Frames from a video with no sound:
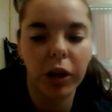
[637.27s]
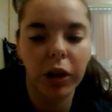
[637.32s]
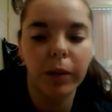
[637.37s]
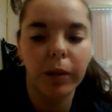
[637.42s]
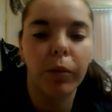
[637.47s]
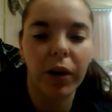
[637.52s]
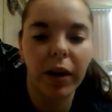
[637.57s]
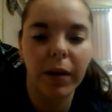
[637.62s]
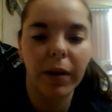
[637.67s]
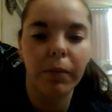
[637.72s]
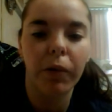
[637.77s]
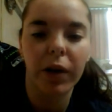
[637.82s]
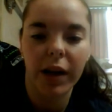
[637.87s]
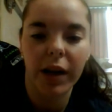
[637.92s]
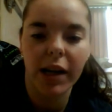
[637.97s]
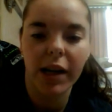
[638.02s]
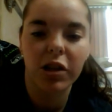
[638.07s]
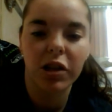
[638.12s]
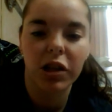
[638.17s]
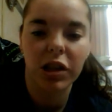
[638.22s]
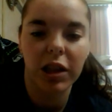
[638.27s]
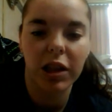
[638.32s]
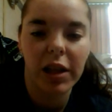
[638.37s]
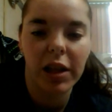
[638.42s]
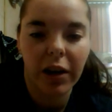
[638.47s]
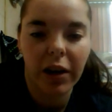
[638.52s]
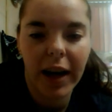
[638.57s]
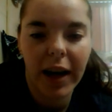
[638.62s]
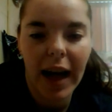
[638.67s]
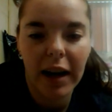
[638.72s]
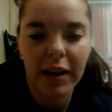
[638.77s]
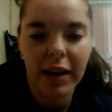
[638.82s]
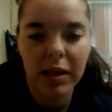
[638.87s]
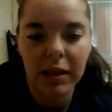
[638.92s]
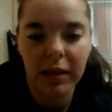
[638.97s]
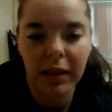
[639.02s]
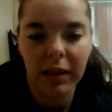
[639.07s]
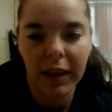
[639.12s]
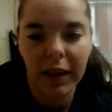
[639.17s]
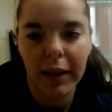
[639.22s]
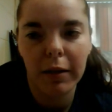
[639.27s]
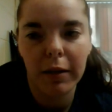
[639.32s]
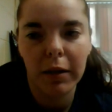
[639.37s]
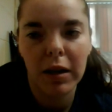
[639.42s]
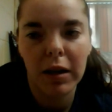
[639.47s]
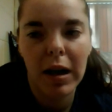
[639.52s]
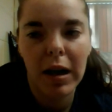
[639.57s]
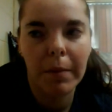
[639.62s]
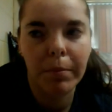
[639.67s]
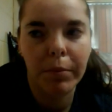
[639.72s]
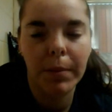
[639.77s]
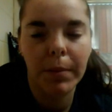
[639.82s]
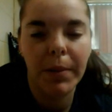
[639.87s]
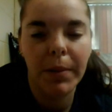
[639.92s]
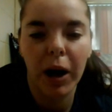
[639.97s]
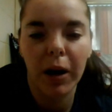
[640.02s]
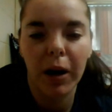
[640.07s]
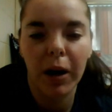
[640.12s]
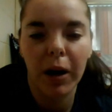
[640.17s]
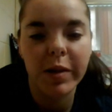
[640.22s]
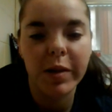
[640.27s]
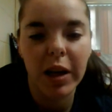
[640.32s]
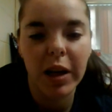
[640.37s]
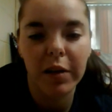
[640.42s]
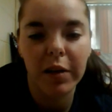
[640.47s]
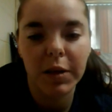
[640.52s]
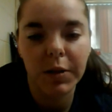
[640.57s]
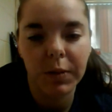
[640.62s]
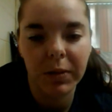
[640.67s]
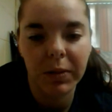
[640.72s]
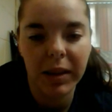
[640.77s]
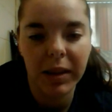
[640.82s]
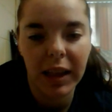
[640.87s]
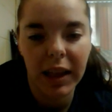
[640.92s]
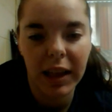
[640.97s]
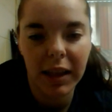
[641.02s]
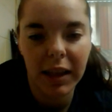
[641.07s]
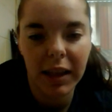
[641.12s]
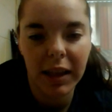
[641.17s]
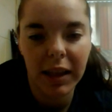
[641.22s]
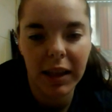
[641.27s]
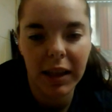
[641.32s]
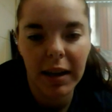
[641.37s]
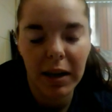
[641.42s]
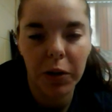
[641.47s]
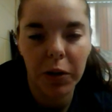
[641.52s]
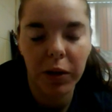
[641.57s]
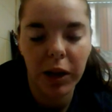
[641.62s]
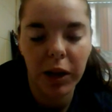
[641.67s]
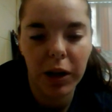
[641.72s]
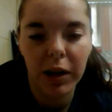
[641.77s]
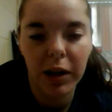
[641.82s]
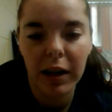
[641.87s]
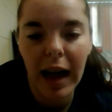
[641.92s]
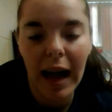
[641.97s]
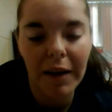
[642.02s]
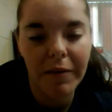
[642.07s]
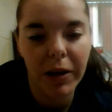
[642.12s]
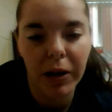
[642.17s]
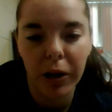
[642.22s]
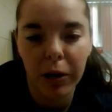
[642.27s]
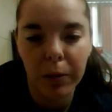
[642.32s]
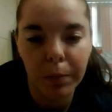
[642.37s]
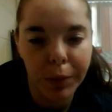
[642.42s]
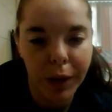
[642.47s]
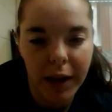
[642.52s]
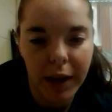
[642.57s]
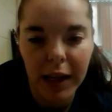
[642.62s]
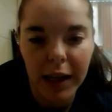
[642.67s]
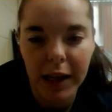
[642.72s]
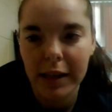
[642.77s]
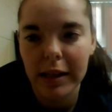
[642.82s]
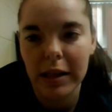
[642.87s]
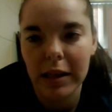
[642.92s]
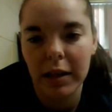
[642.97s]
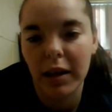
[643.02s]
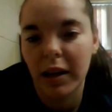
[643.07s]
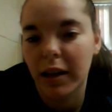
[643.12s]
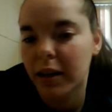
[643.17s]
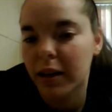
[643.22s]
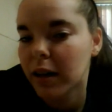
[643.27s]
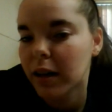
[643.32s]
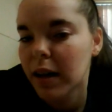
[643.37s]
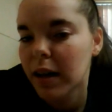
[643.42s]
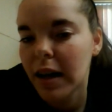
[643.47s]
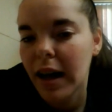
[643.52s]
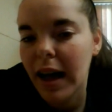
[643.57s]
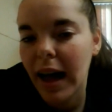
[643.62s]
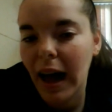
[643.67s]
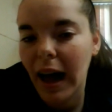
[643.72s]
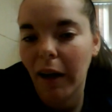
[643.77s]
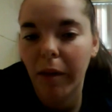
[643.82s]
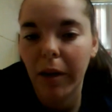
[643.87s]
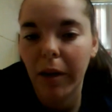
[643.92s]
learn more and more each year on how to like prepare themselves for when they have their own place and